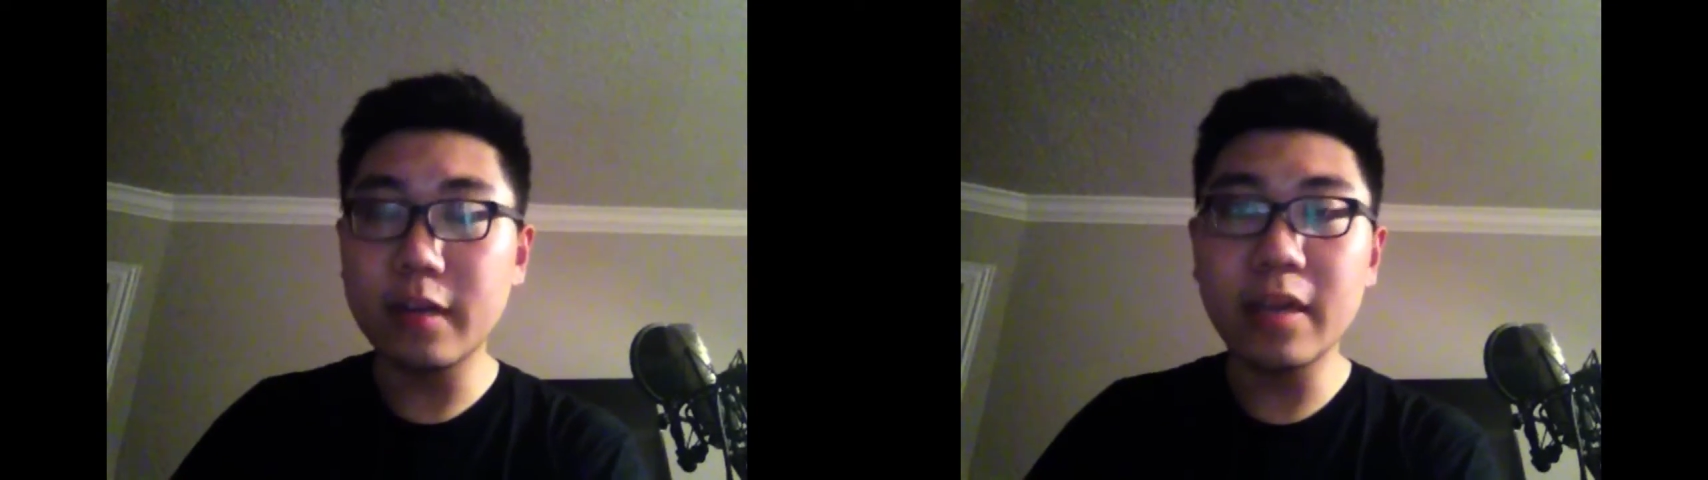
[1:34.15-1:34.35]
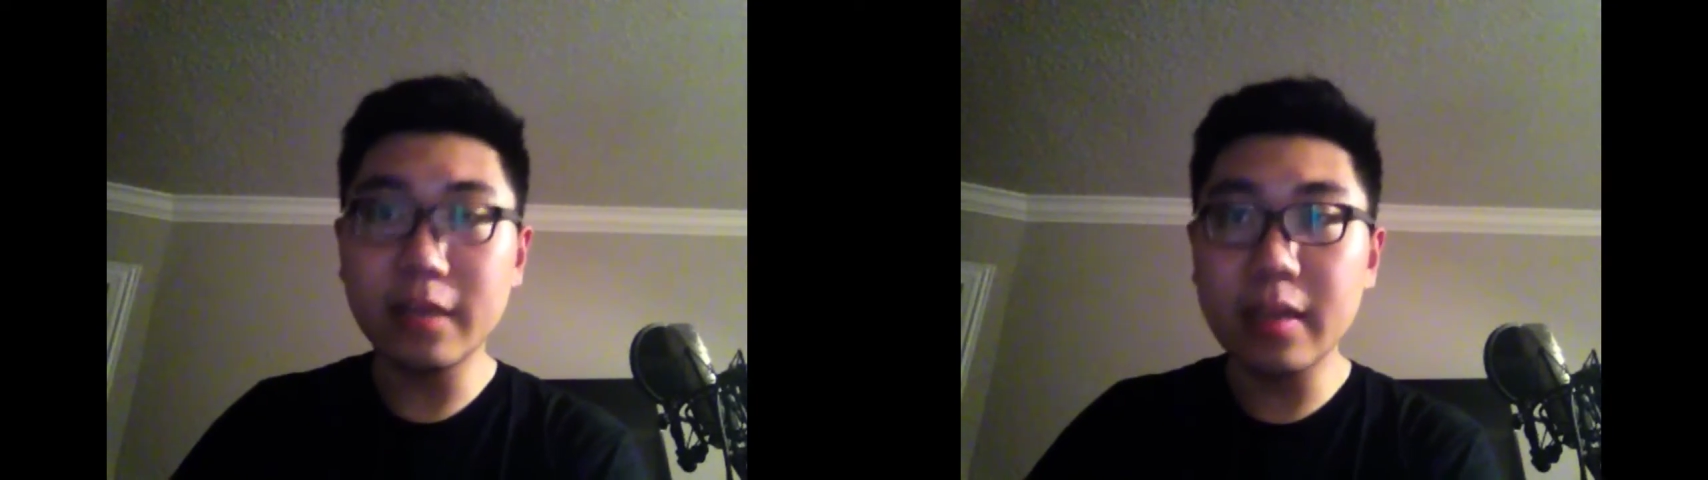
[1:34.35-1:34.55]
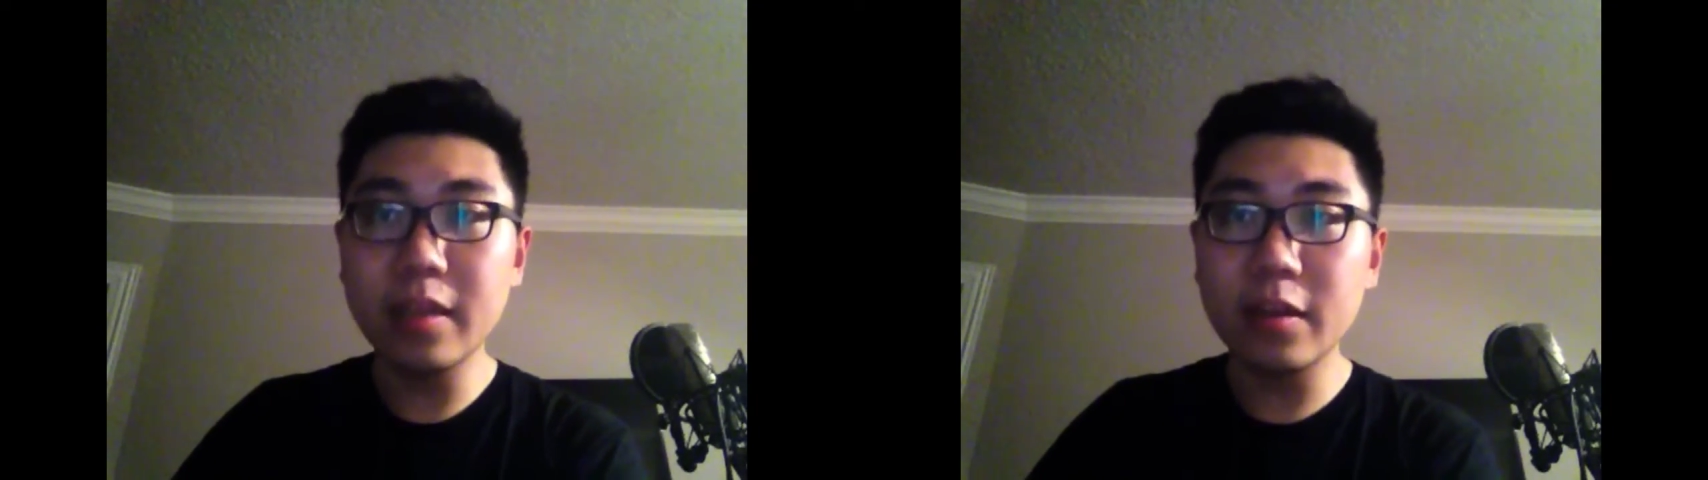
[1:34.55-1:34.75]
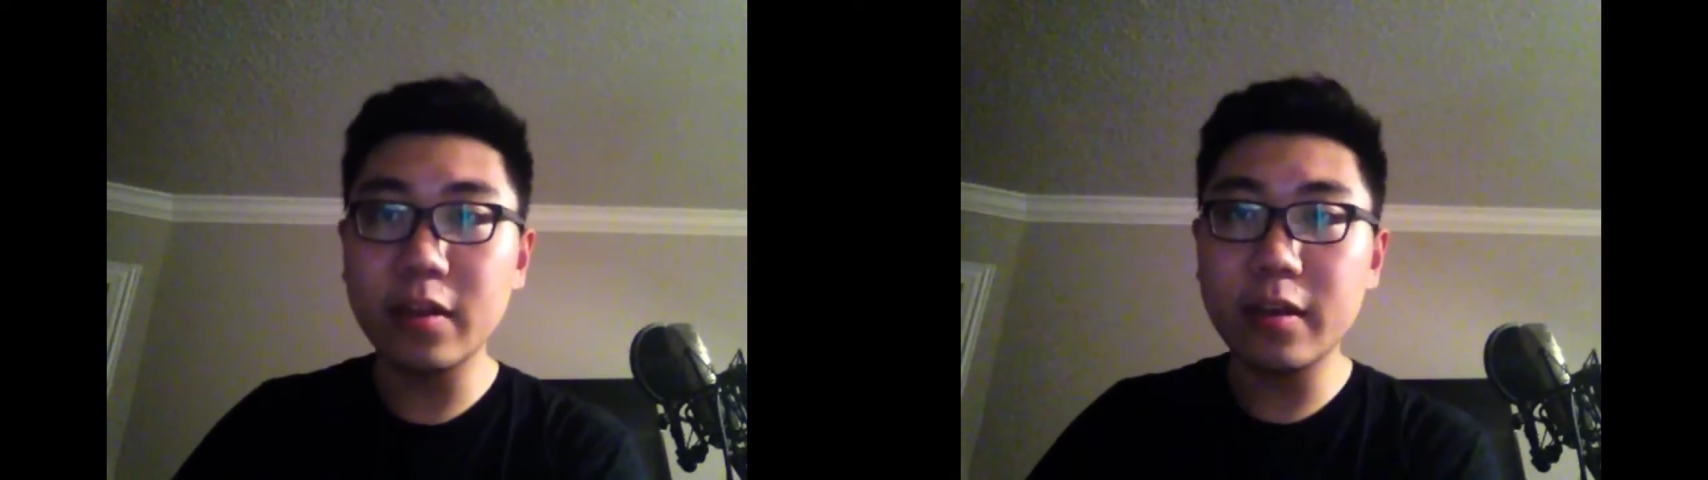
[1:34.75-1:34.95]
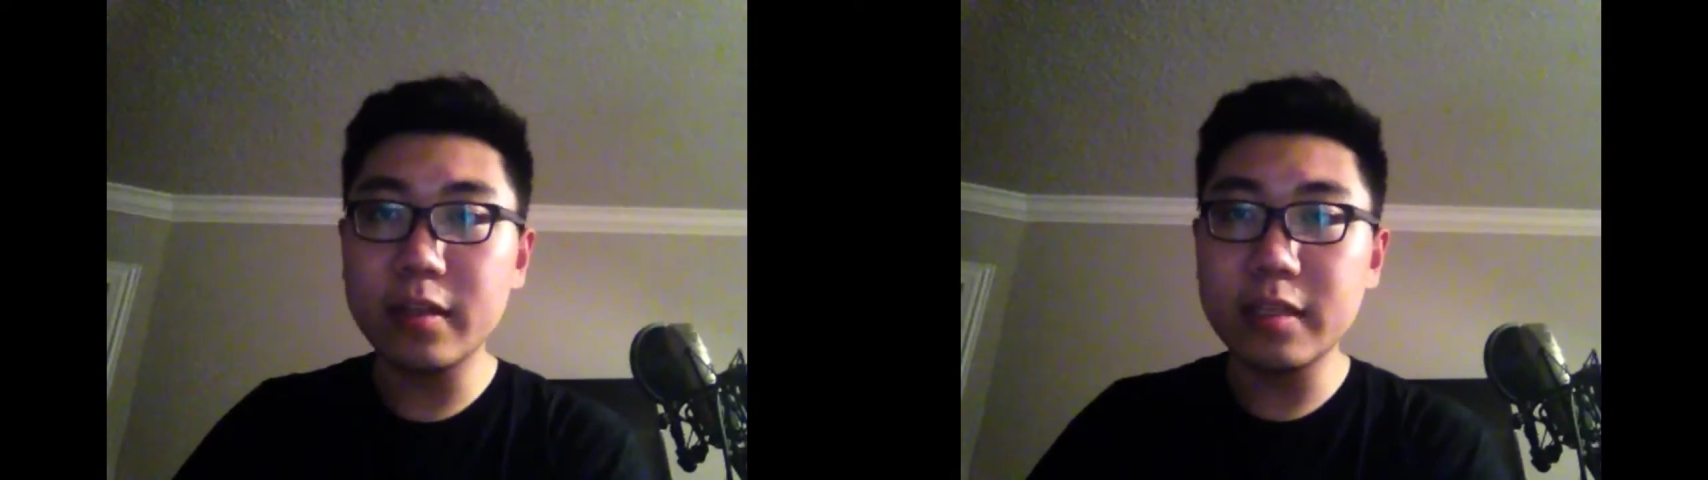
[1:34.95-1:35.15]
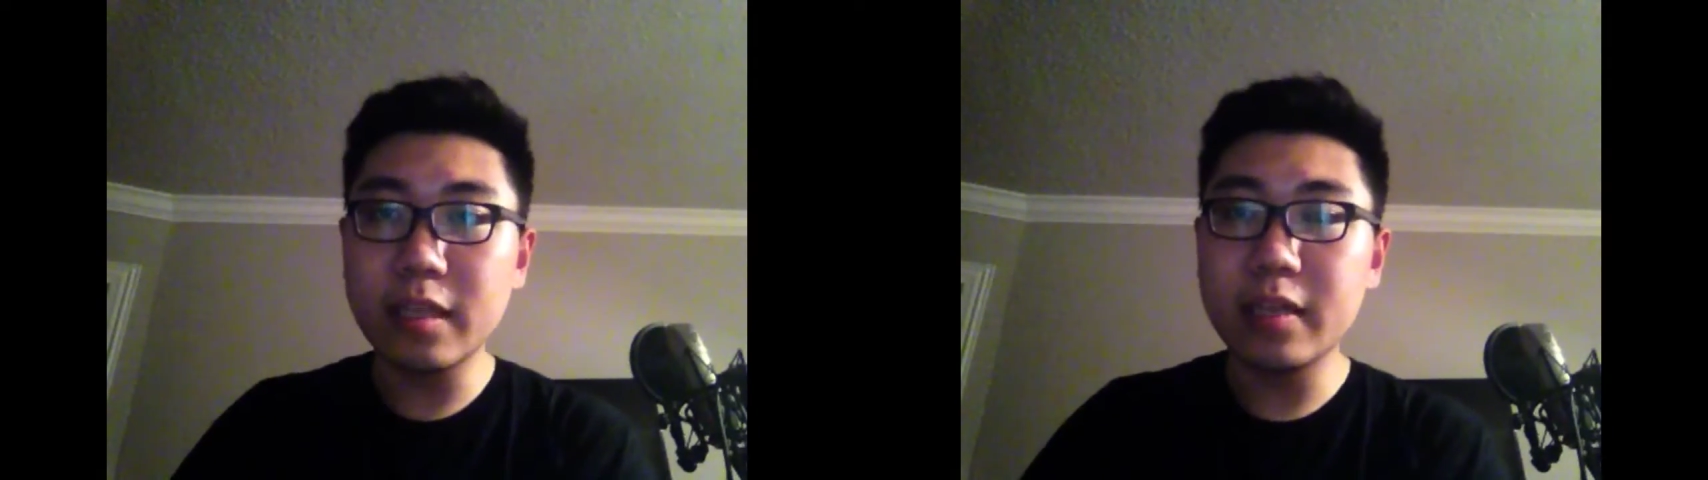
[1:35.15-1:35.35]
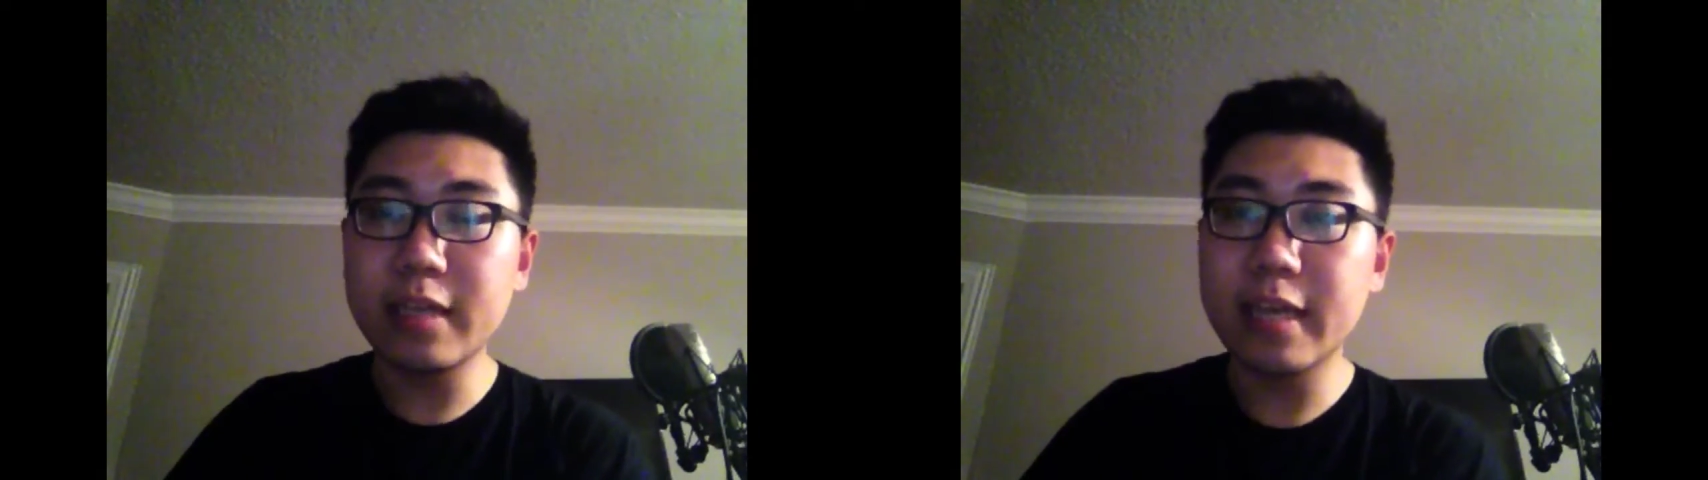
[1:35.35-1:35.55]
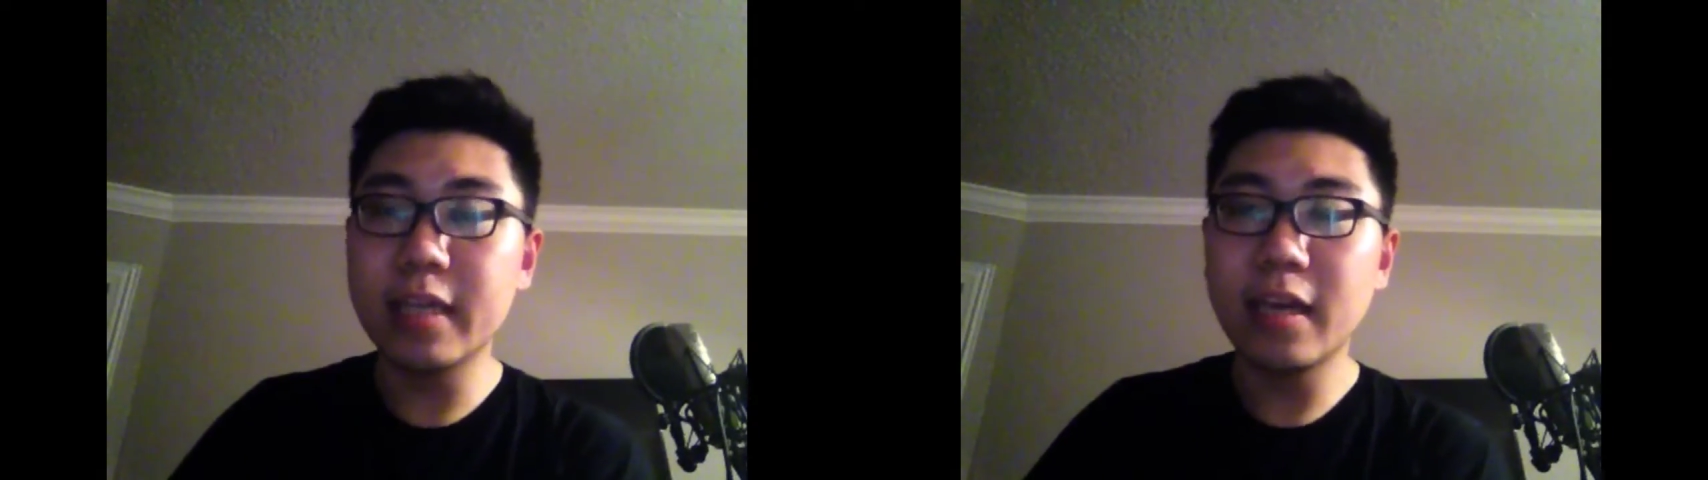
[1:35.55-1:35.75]
another good stun
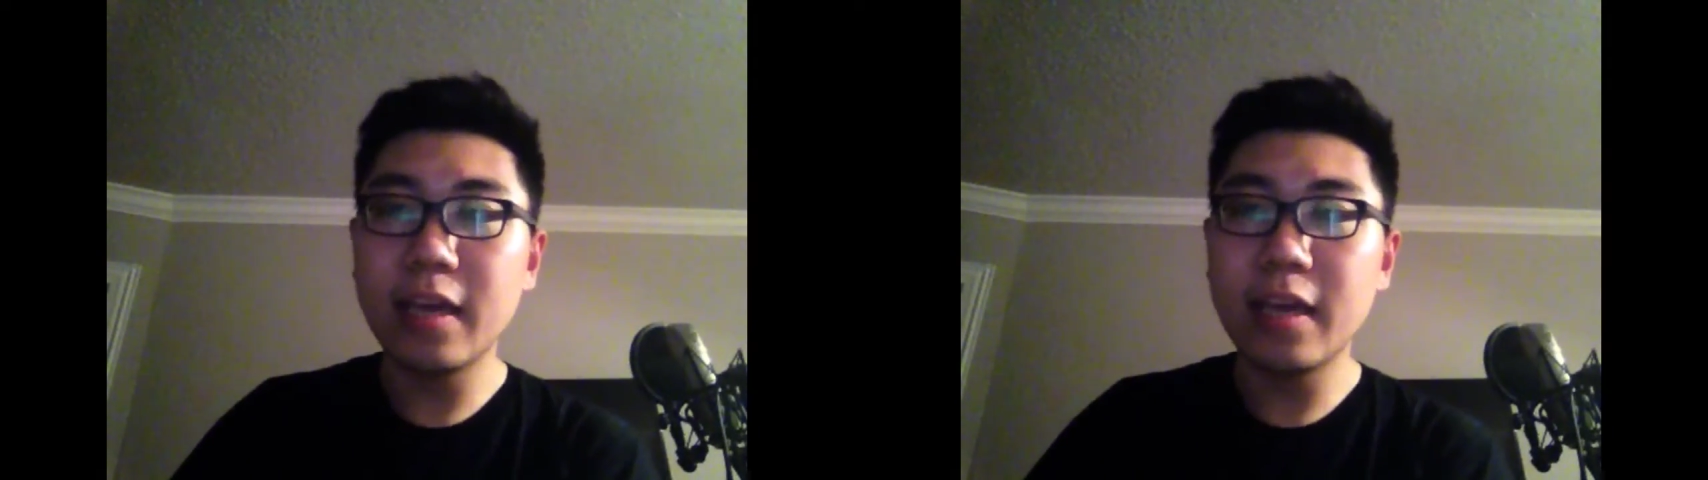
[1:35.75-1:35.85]
deck.